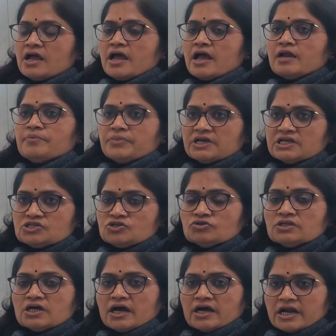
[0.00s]
and based on
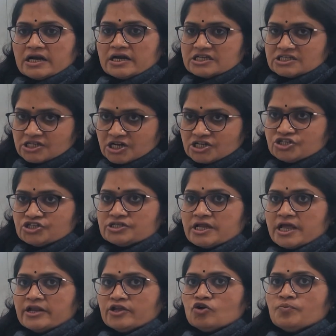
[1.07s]
the current research
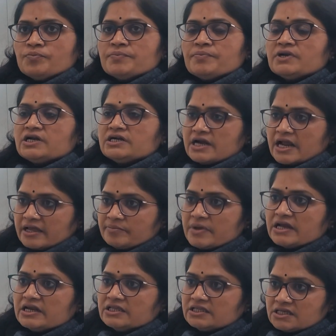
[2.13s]
scenario, people are trying
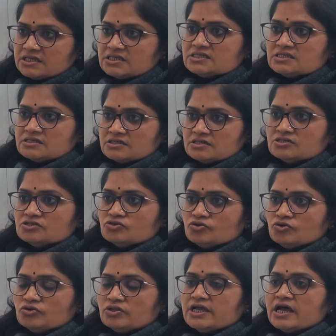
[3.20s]
many things.
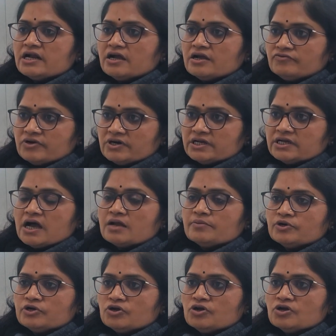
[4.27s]
So they are converting
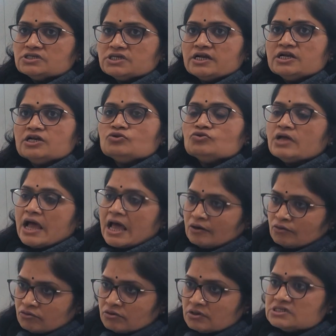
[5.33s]
carbon dioxide into the
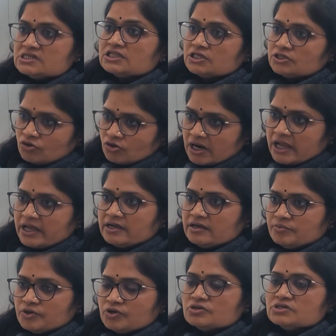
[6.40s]
alcohols, ethanol, like,
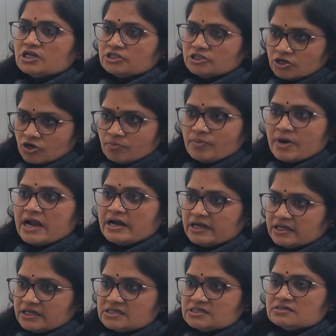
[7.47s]
because ethanol
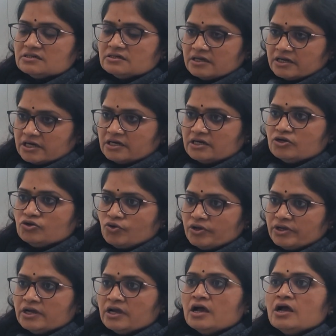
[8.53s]
blending is currently
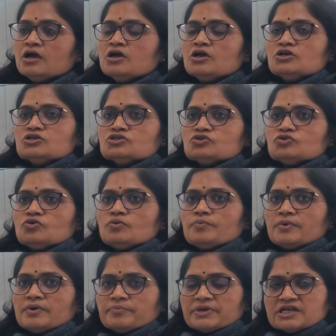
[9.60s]
growing. So
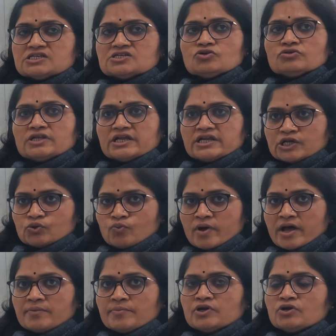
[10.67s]
based on the
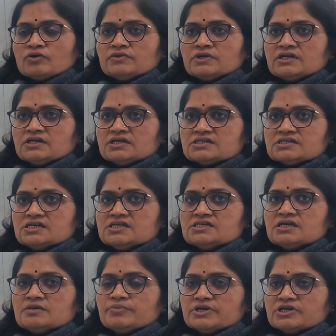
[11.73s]
requirement of the industries,
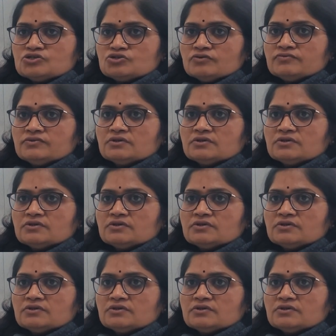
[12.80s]
and based on